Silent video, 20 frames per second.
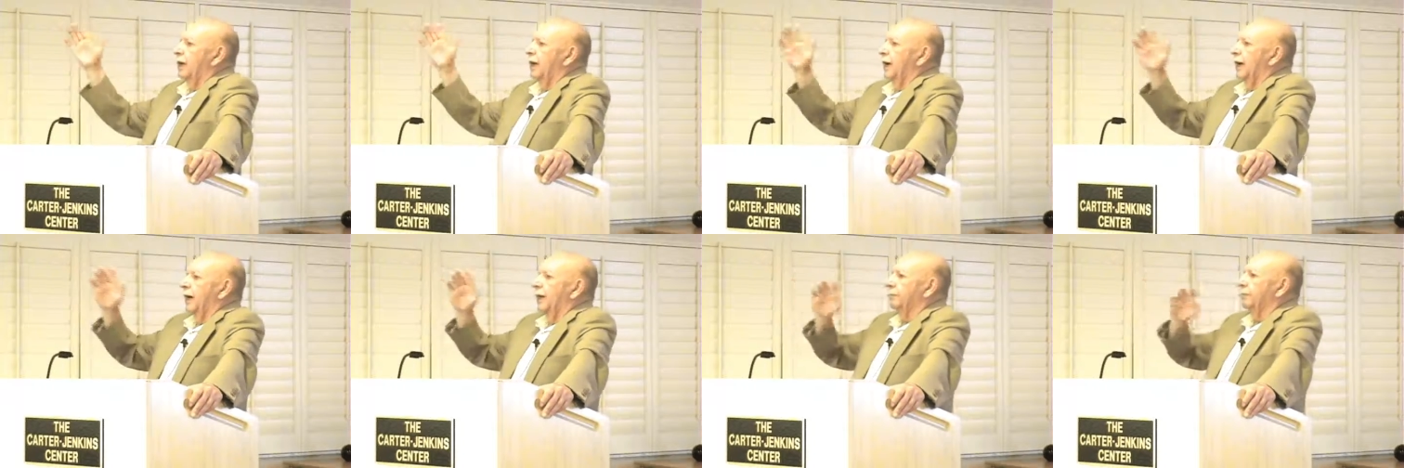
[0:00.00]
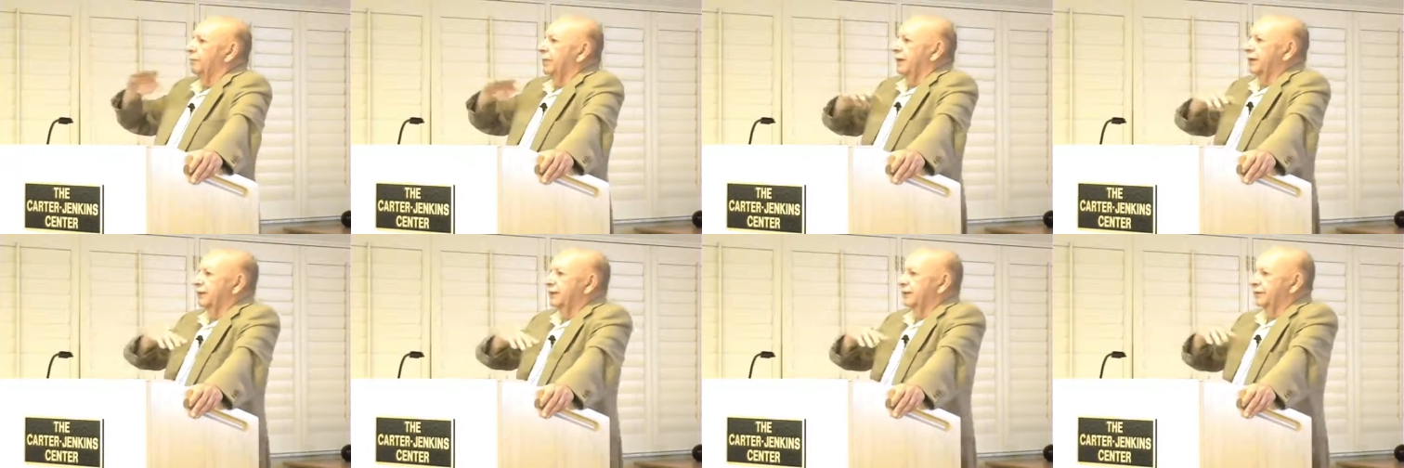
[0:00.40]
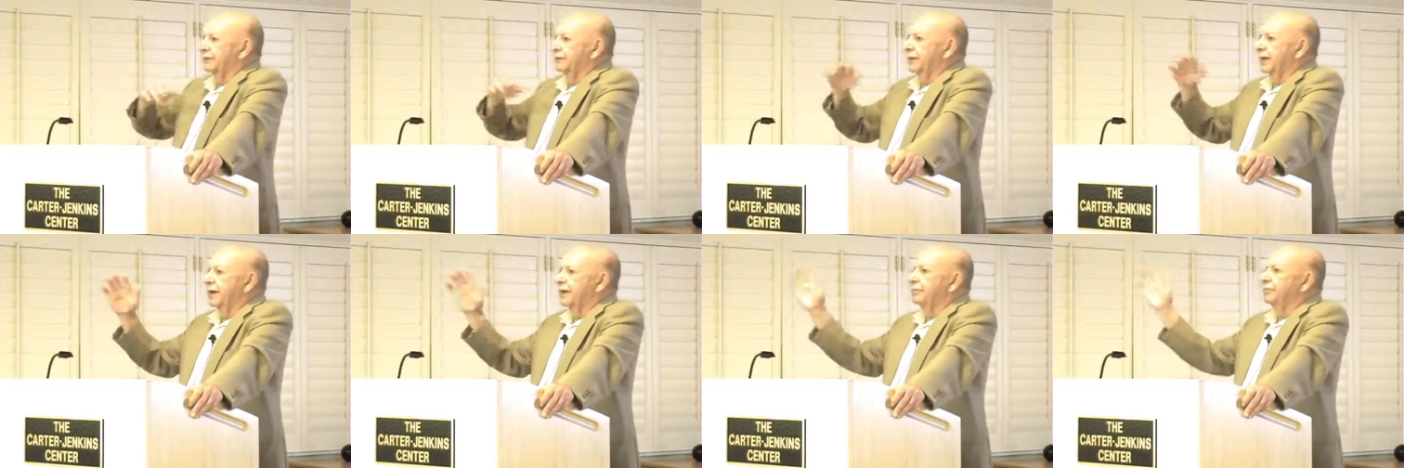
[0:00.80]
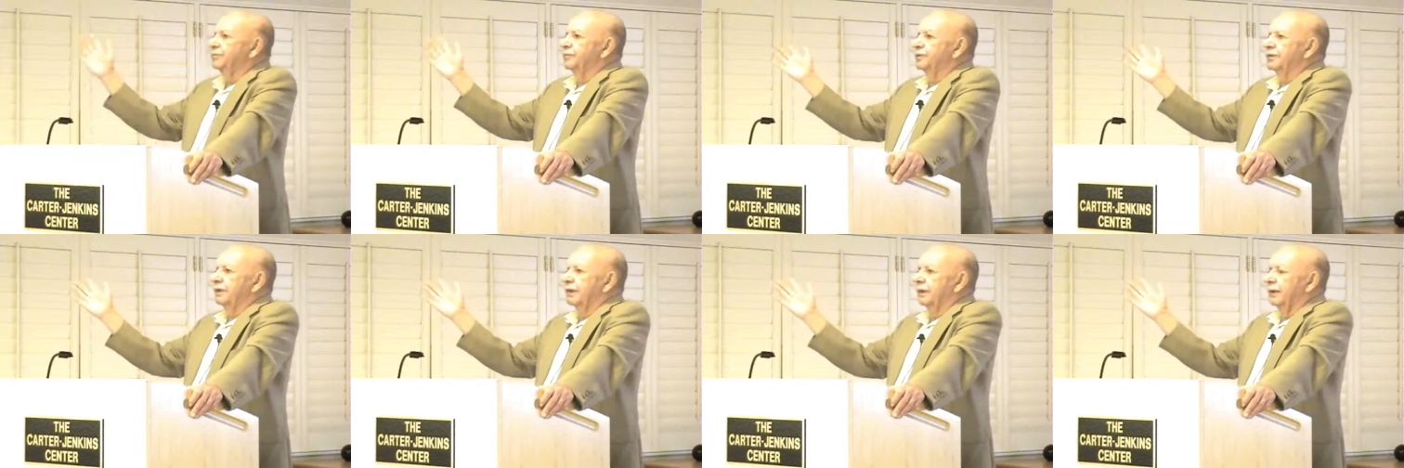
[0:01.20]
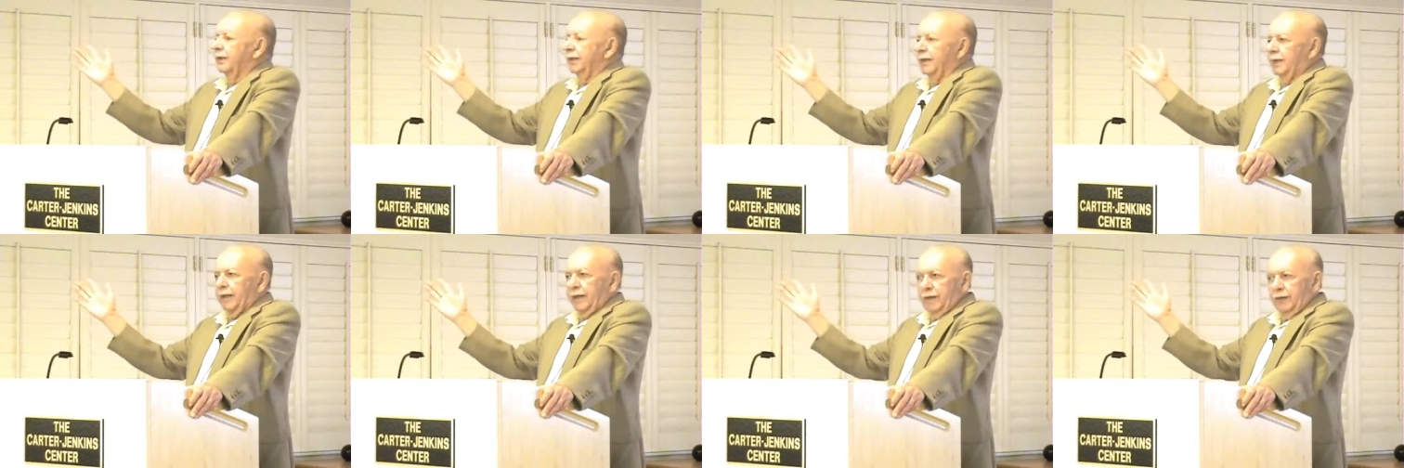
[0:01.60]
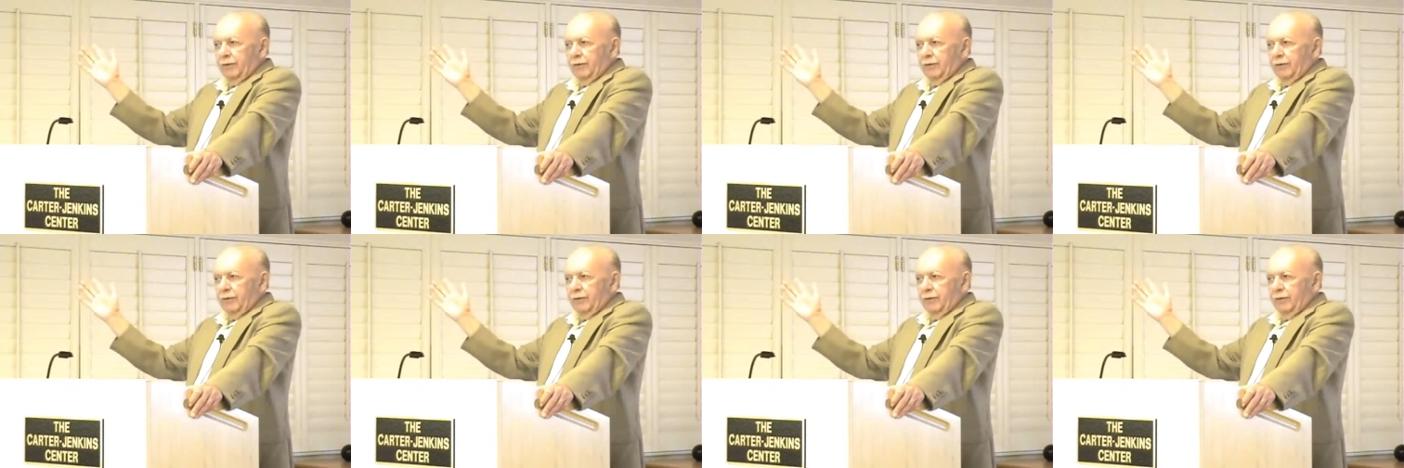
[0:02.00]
and by the time the